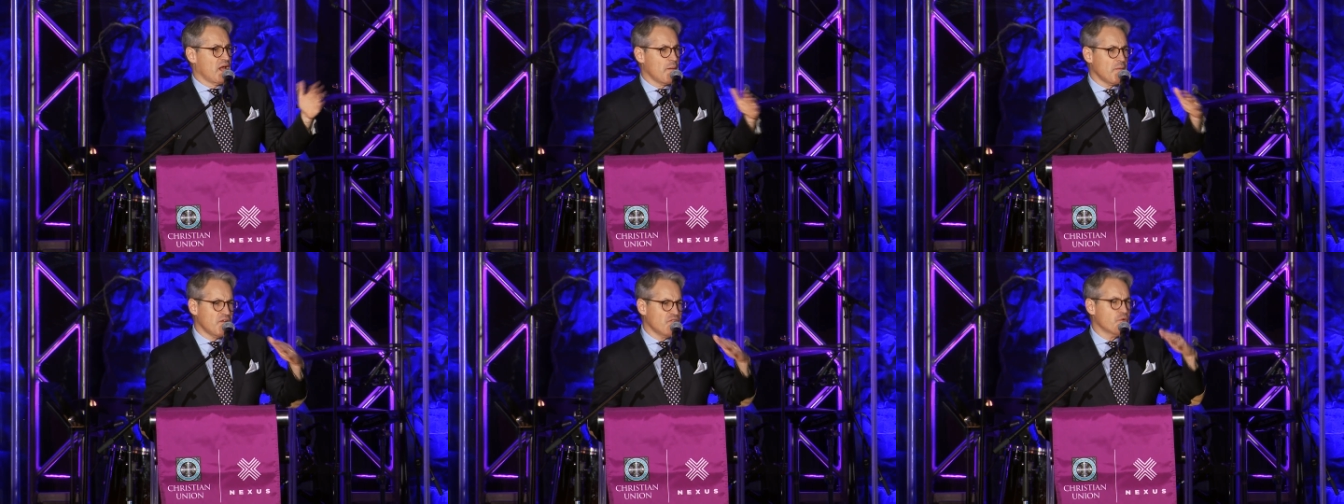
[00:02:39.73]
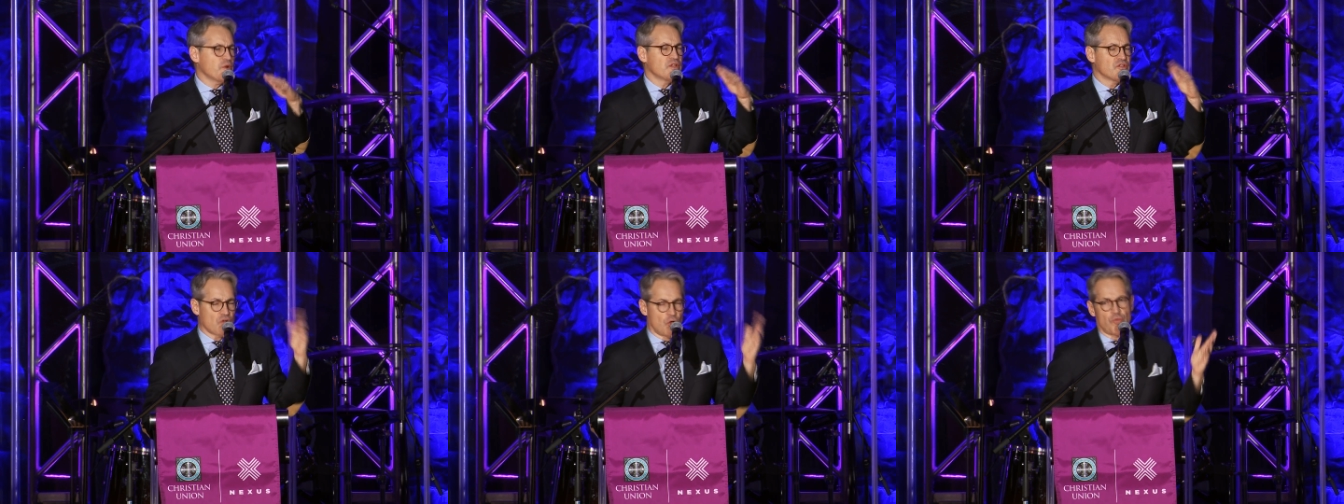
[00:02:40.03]
How about if
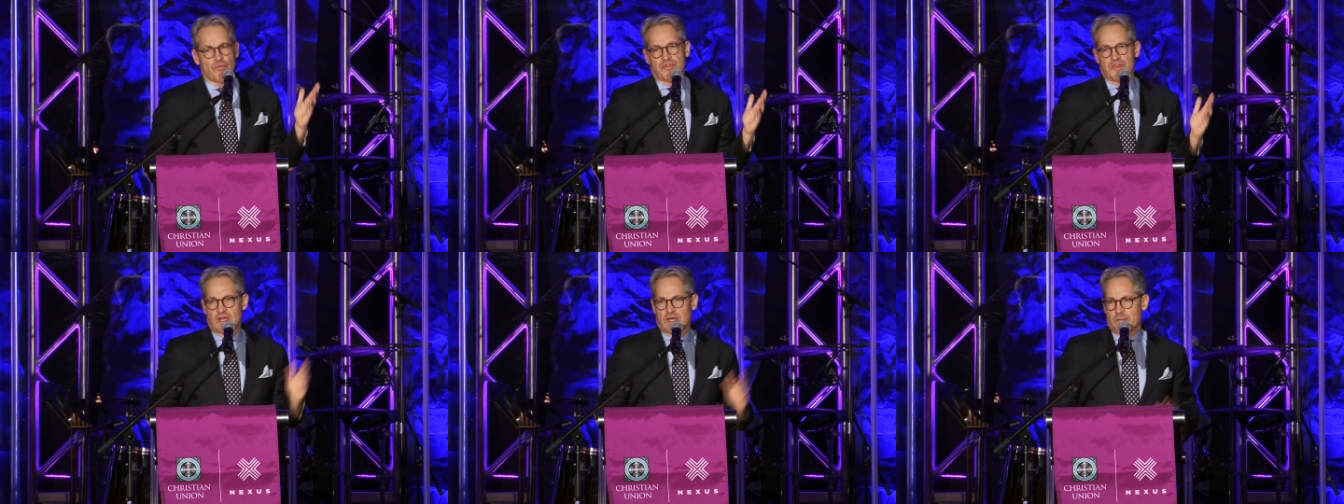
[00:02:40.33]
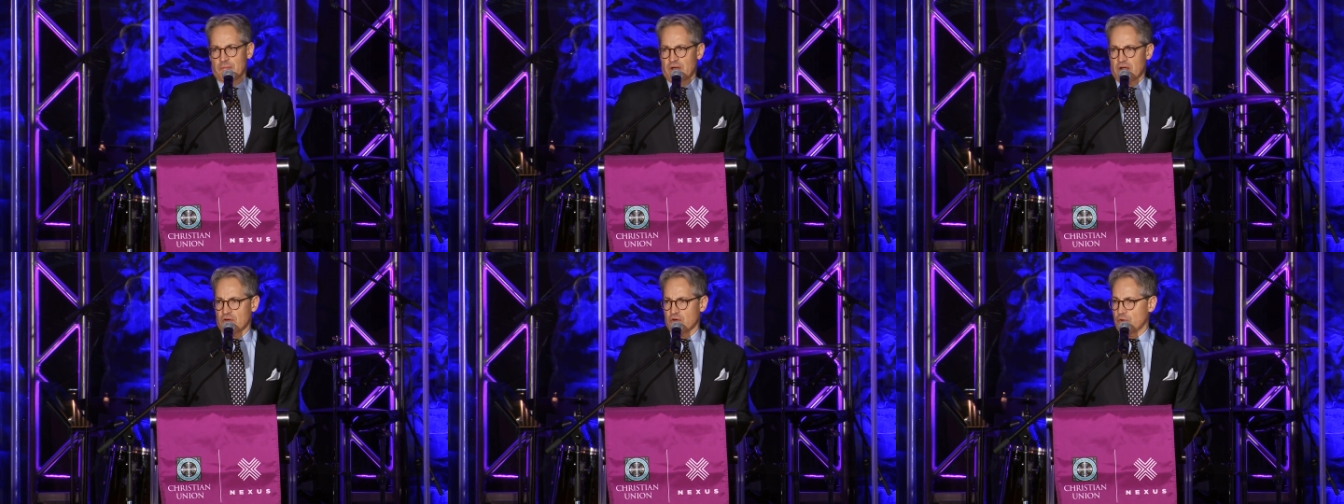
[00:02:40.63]
we don't think
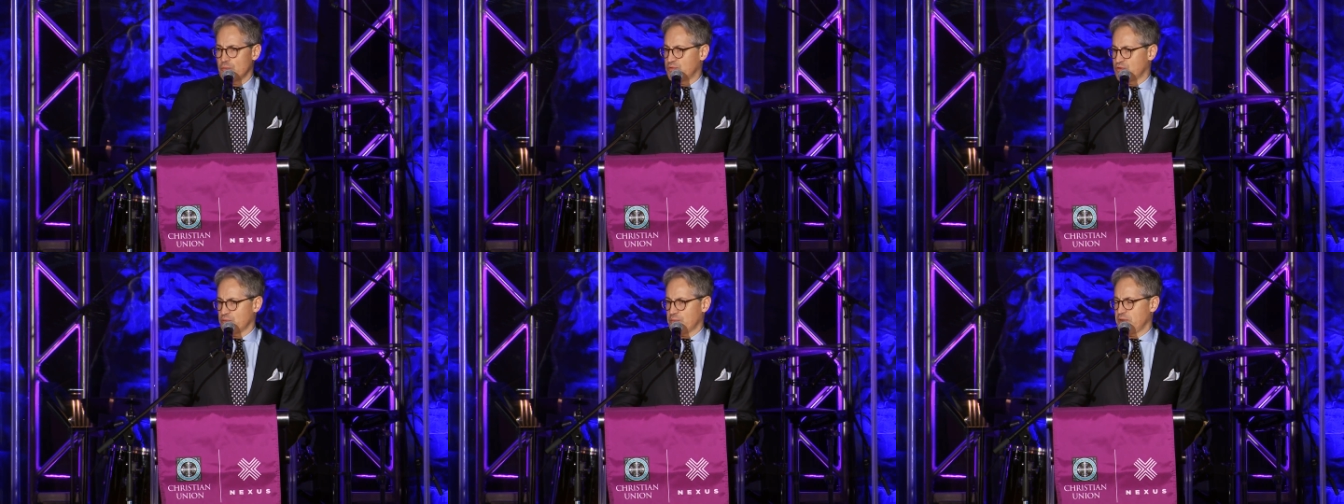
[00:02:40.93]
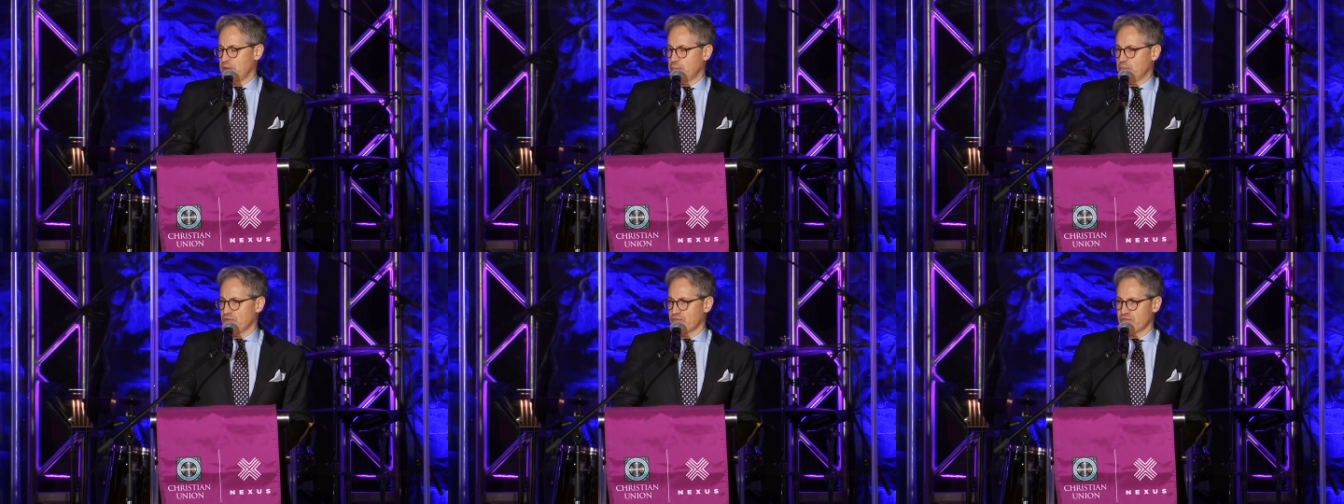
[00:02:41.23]
about groups of
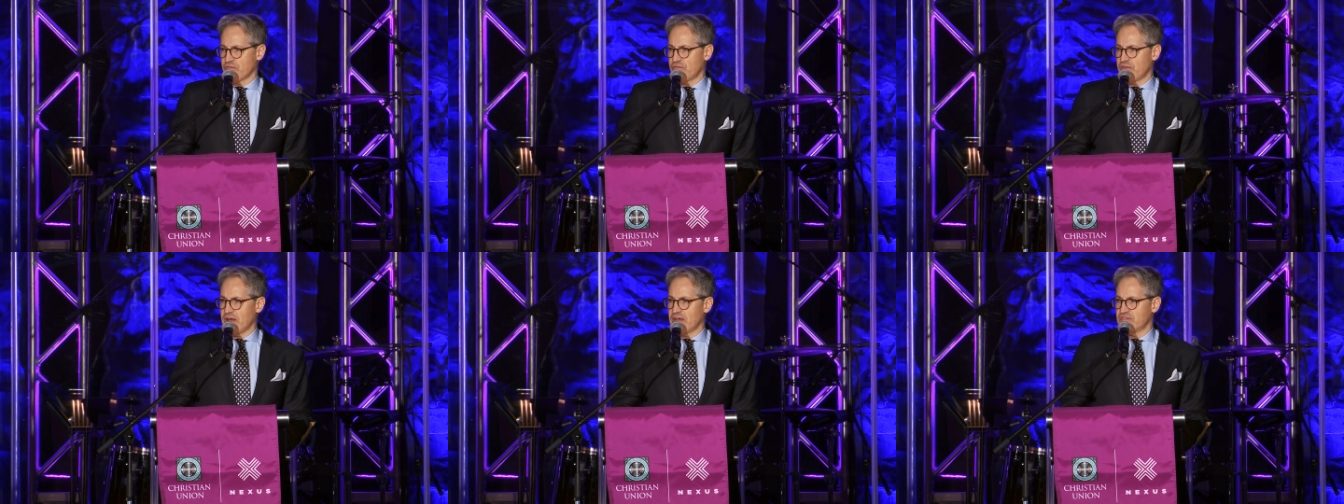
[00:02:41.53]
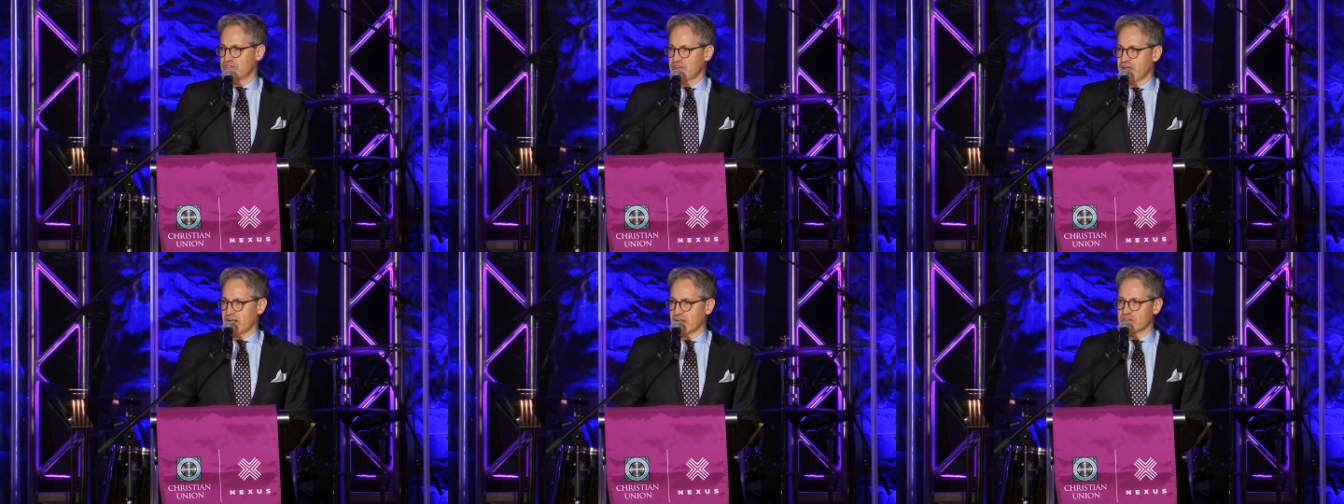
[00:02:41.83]
people for
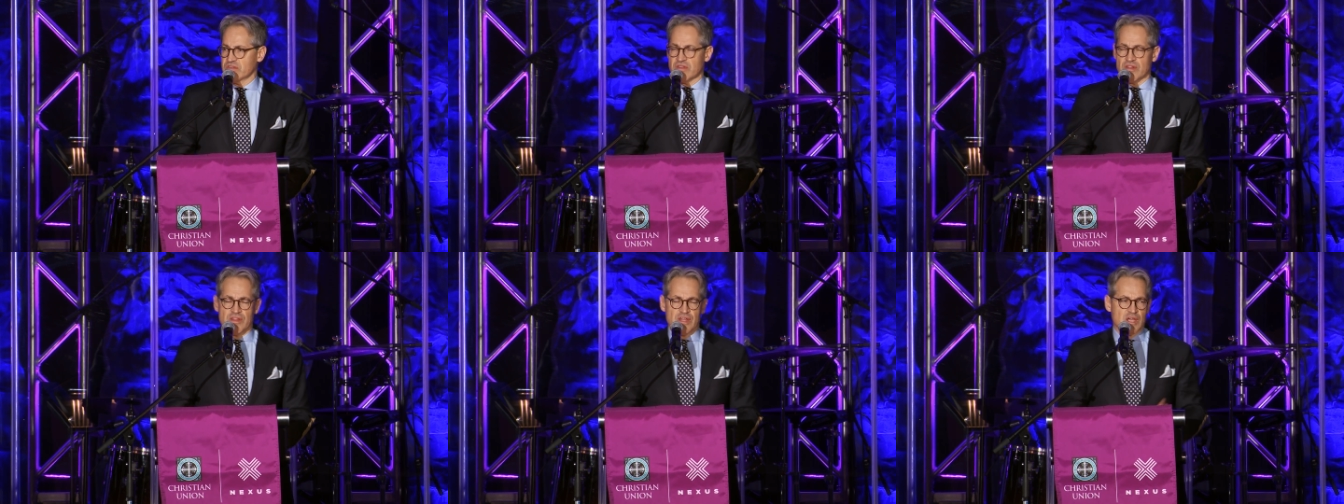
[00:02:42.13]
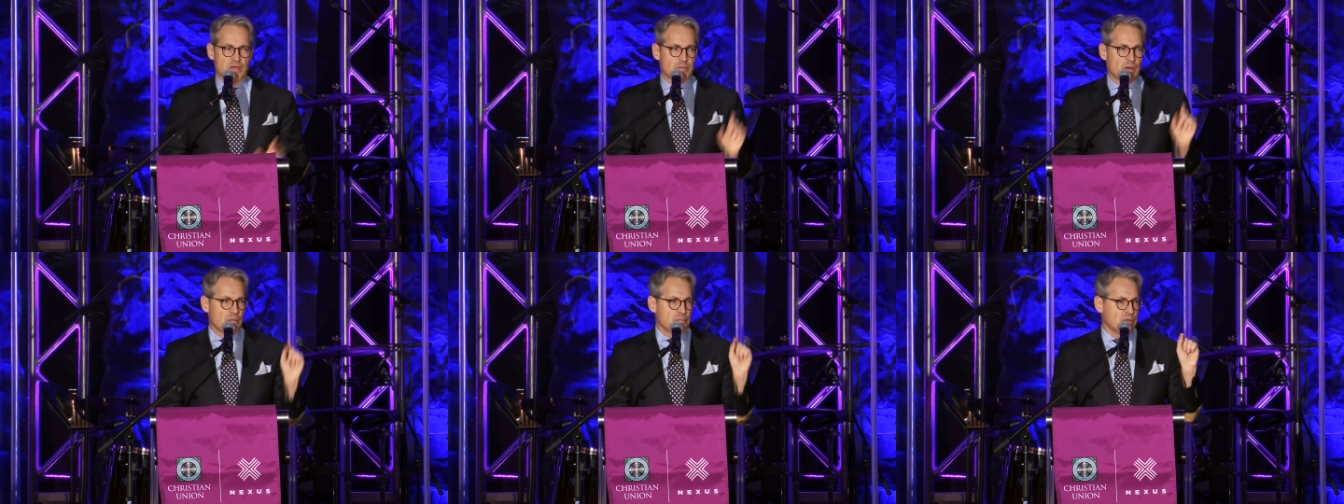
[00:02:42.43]
five seconds and
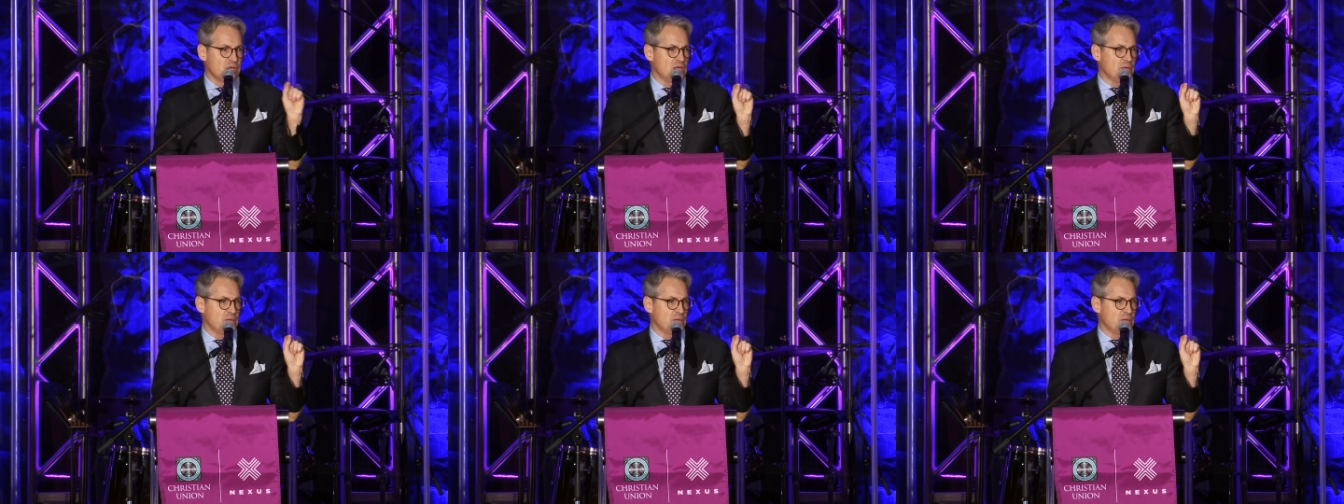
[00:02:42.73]
think about